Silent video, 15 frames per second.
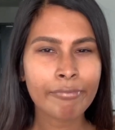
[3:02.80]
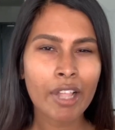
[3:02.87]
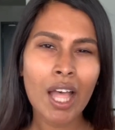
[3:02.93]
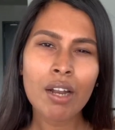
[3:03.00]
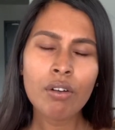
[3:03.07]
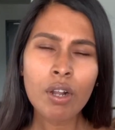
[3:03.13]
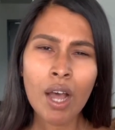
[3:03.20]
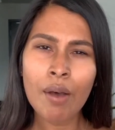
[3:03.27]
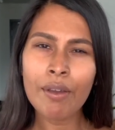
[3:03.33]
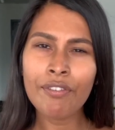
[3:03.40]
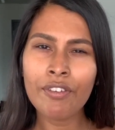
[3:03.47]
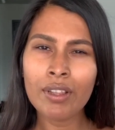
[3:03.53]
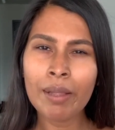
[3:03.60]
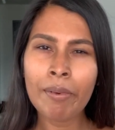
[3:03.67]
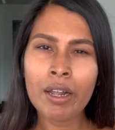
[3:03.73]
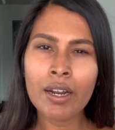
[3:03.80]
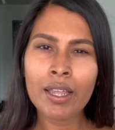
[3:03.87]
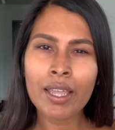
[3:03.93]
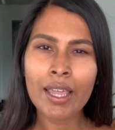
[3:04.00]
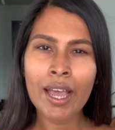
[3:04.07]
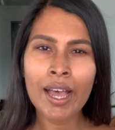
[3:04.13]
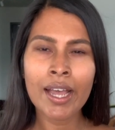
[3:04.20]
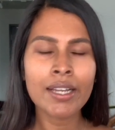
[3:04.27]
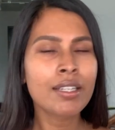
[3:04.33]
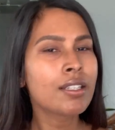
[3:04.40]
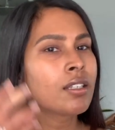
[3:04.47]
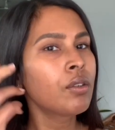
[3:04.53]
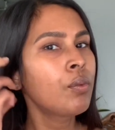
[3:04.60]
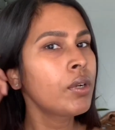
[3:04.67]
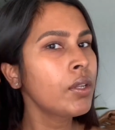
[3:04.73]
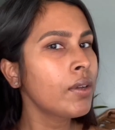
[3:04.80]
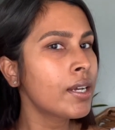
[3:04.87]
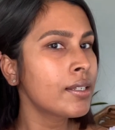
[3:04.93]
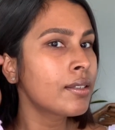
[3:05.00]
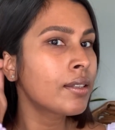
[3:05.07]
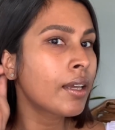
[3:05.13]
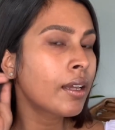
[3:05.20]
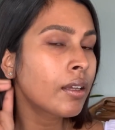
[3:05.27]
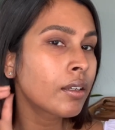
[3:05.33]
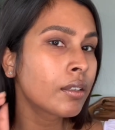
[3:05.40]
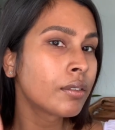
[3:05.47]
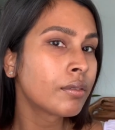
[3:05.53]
I don't know how I feel about it yet. What do you guys think?